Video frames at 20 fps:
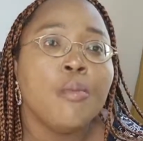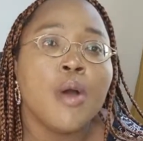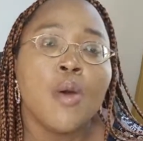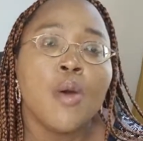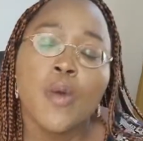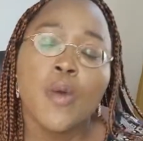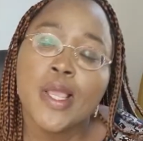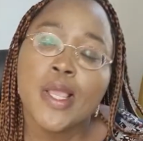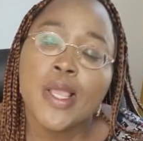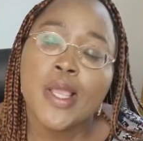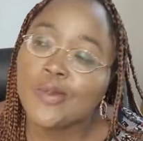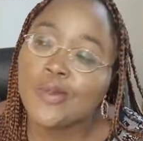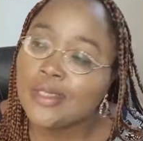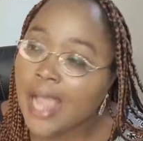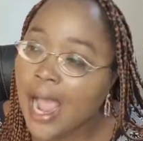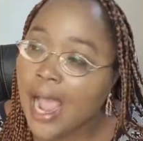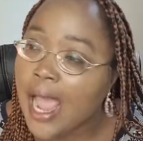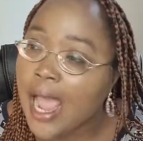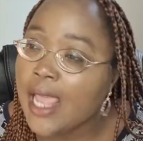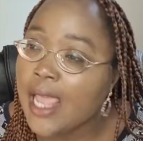But when you
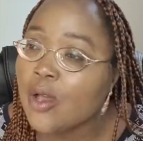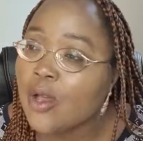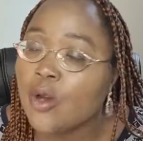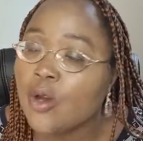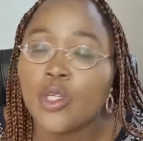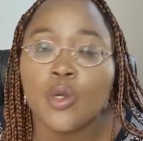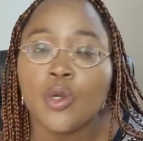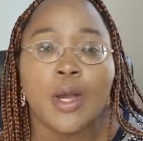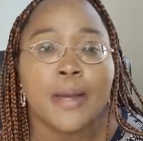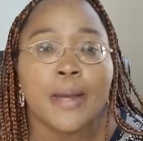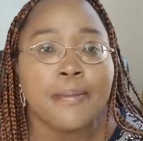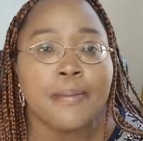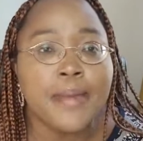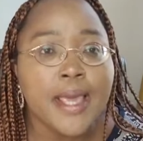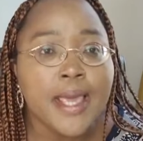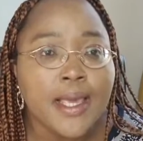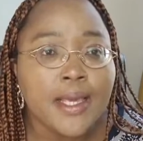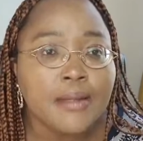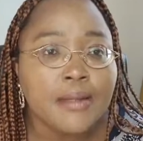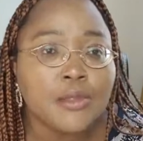die, or you are
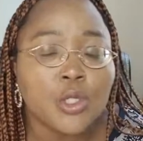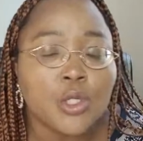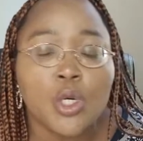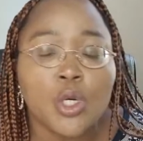maimed,